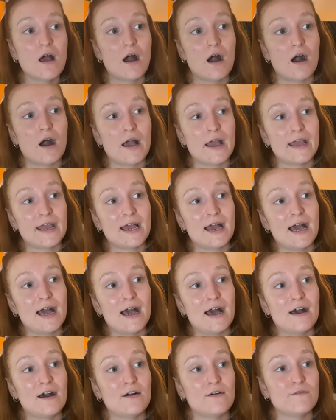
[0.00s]
I
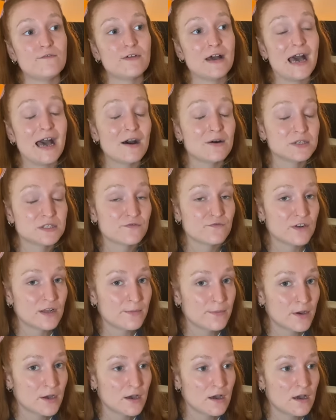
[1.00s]
have House
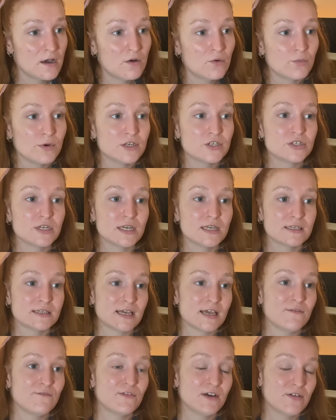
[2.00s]
Flipper, which is
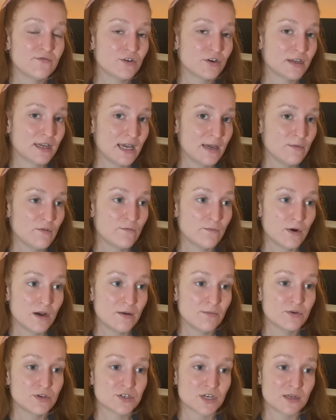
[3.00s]
a favorite game of mine,
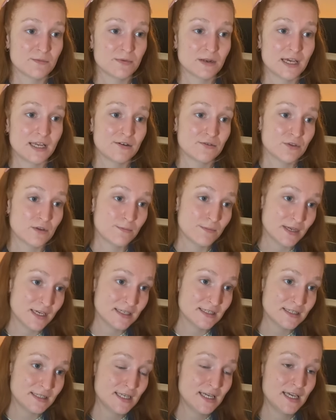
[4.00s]
which I played on the
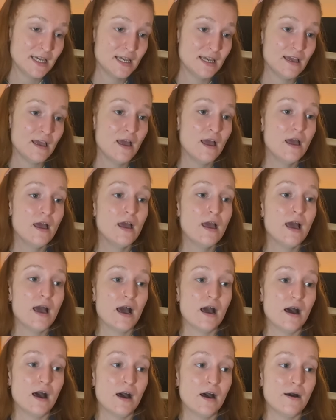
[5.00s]
PC.
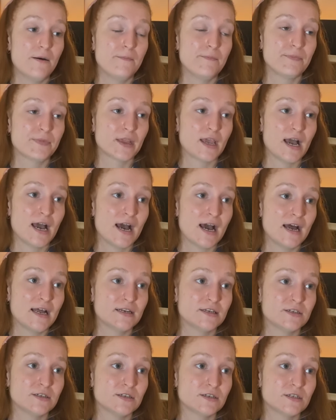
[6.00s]

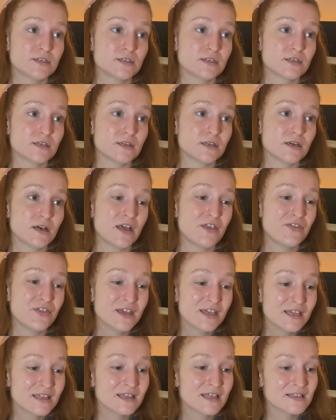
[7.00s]
And I
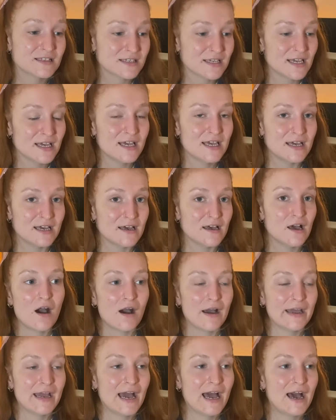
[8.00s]
think that's it.
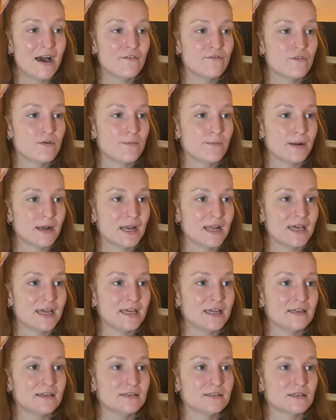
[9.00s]
I have
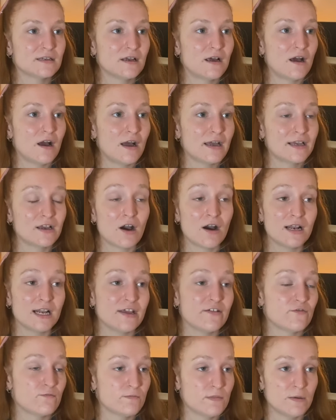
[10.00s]
played, I can't
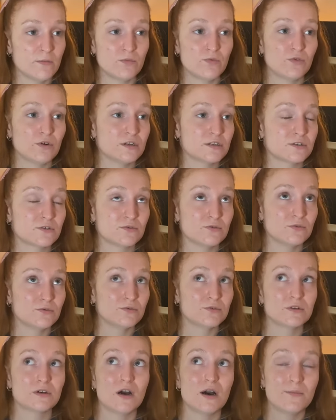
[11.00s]
even remember what it's
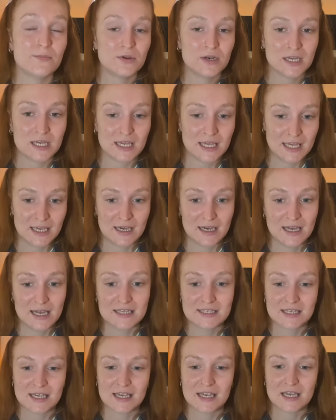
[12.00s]
called. I'll put it here.
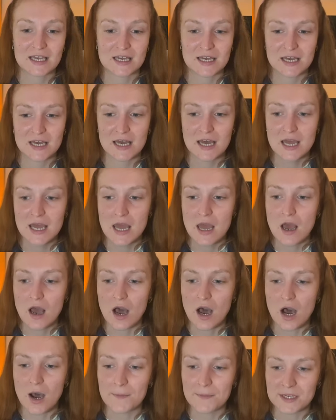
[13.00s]
It's like a
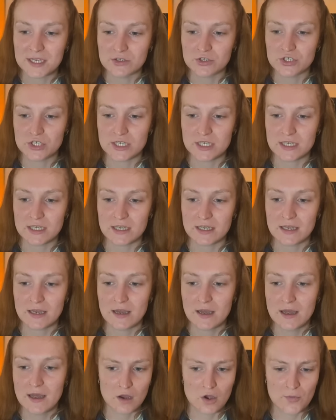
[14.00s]

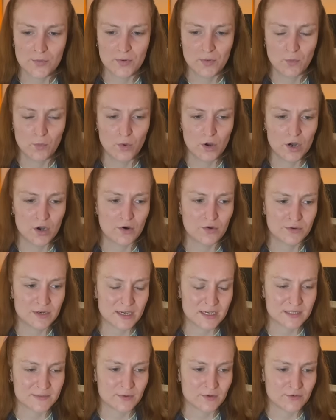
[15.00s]
RPG open world
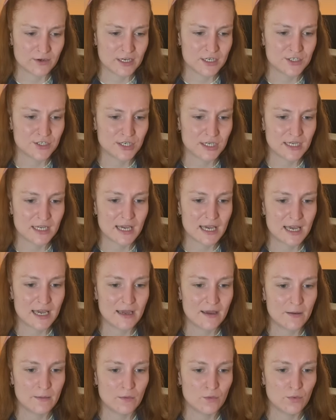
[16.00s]
exploration
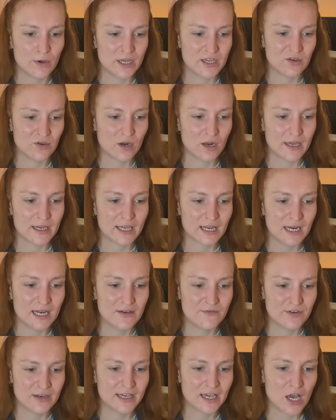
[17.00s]
game where you're like
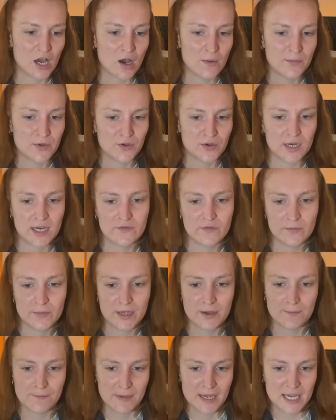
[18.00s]
leveling up. You can either be
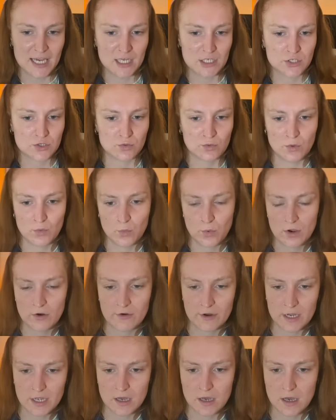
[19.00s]
a mage or a
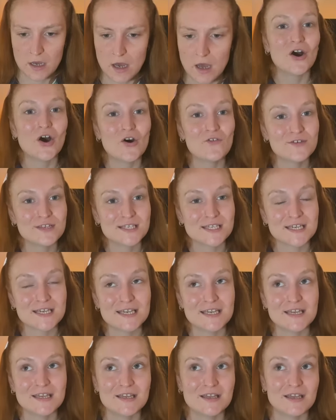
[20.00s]
warrior.
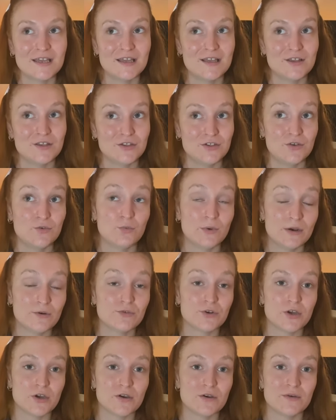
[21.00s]
Obviously, you will
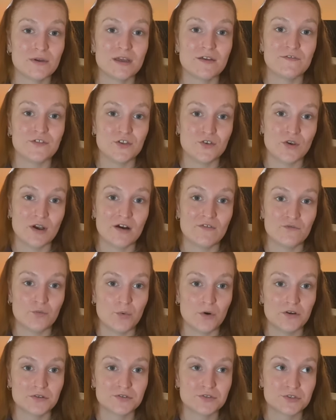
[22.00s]
know if you have
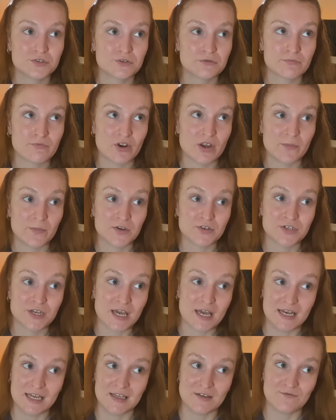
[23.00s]
watched pretty much
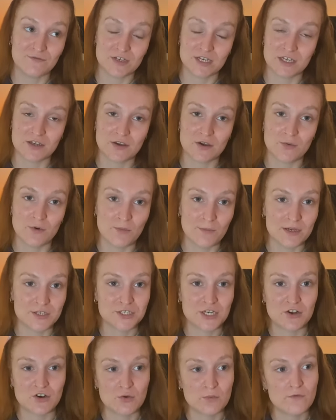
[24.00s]
any video on my
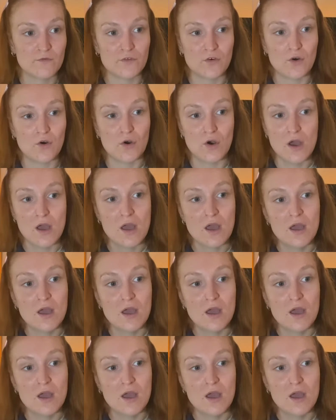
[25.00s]
channel before.